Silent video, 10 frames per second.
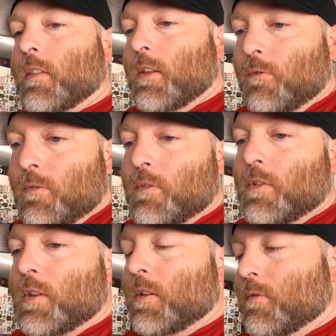
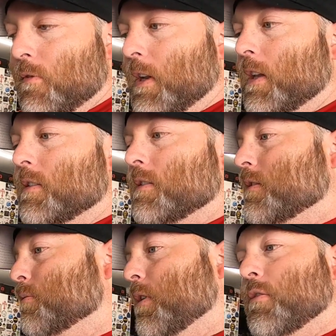the
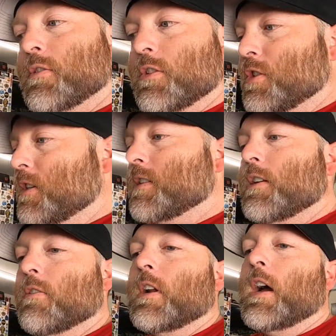Venice, whether it's a
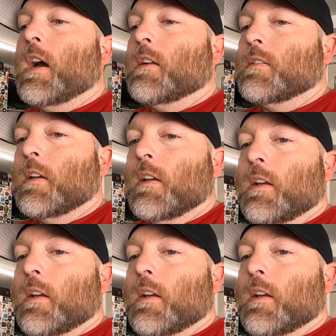GT or not,